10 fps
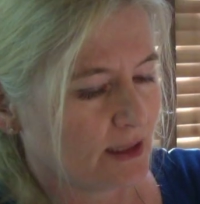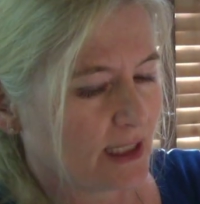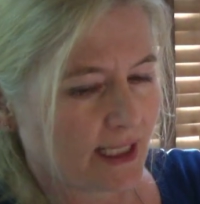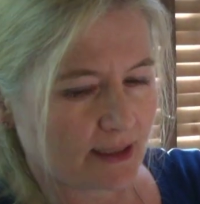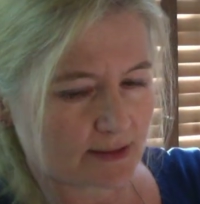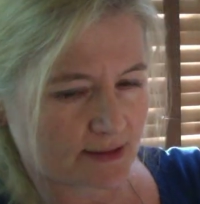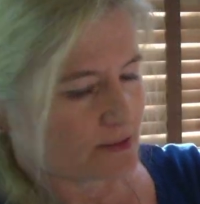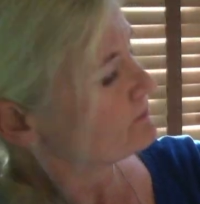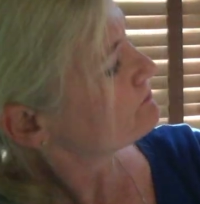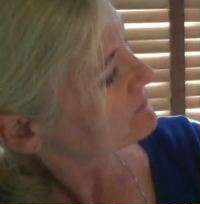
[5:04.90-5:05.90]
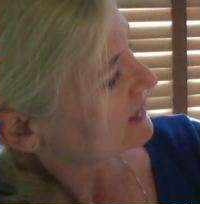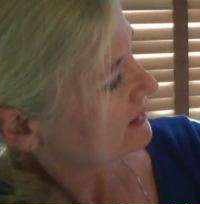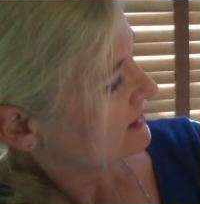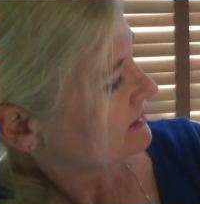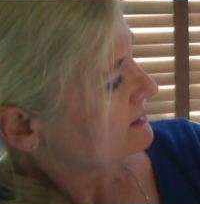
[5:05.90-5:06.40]
legs.
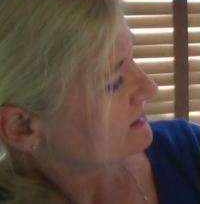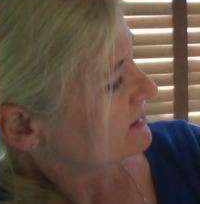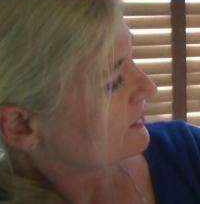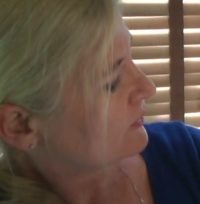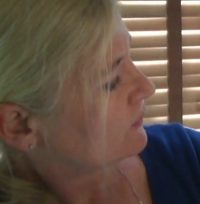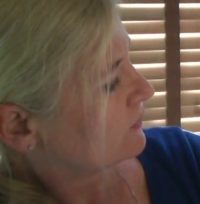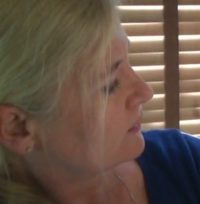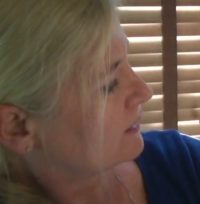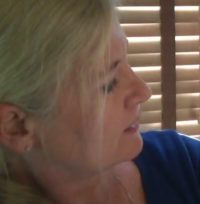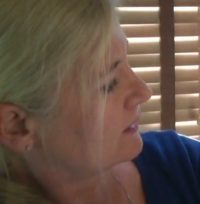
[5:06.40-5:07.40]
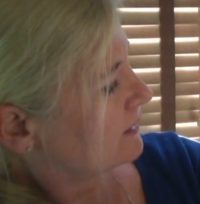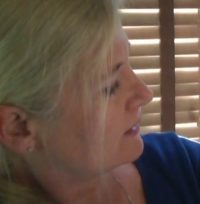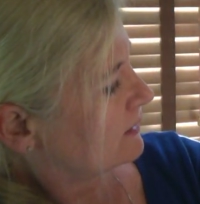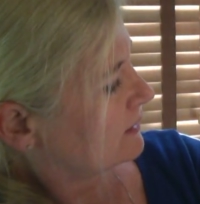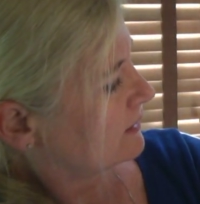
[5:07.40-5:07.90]
So
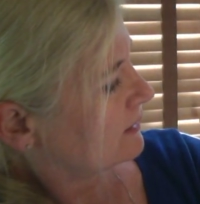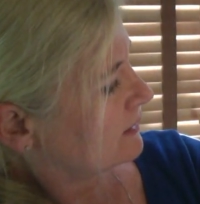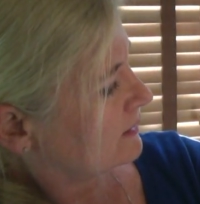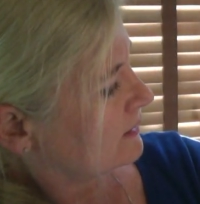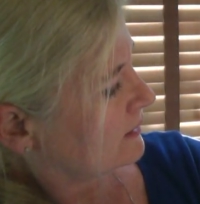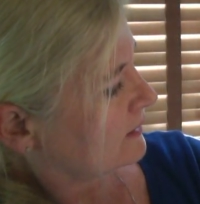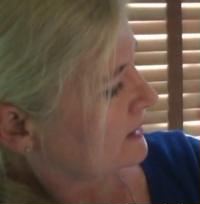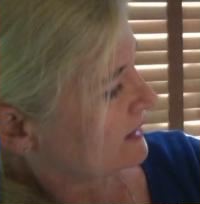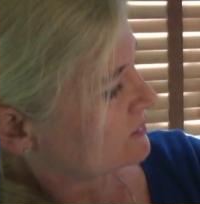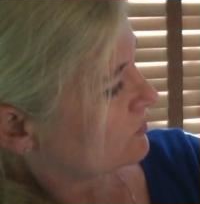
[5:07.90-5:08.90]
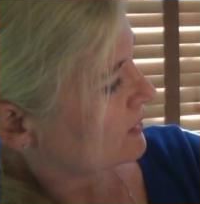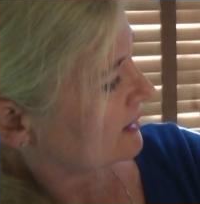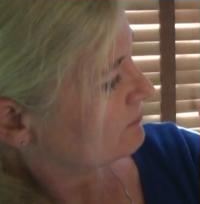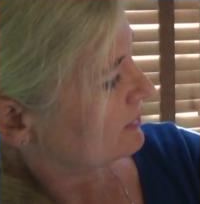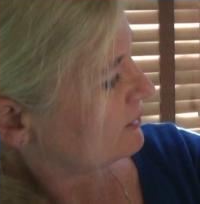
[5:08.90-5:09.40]
he's
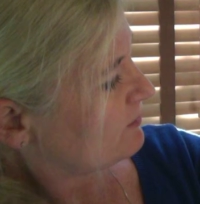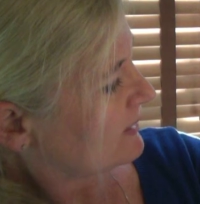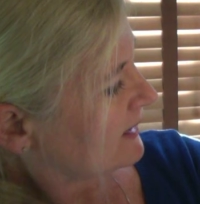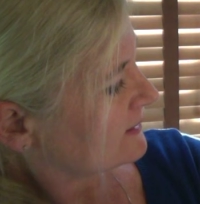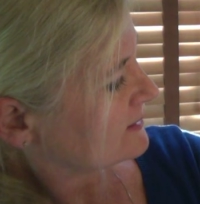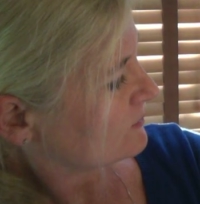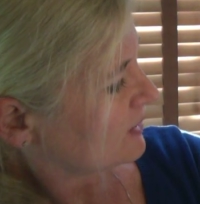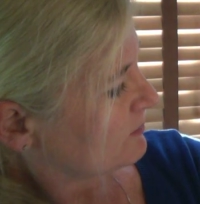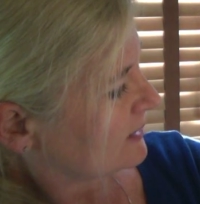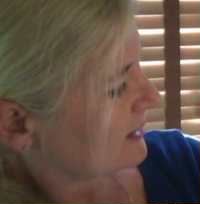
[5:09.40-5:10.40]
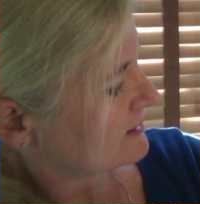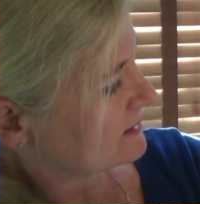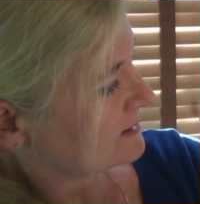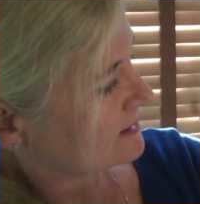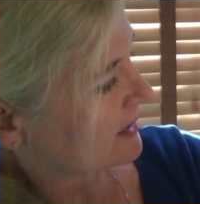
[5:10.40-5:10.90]
wearing blue pants when he plays
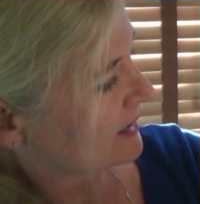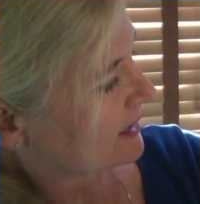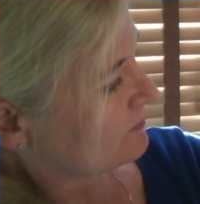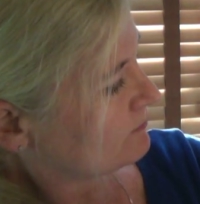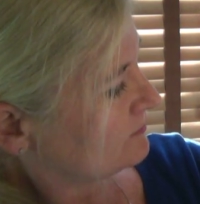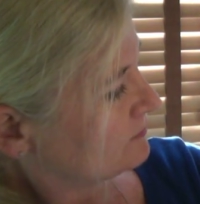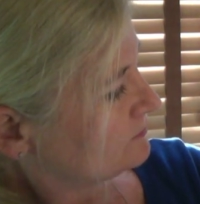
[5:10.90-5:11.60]
this game.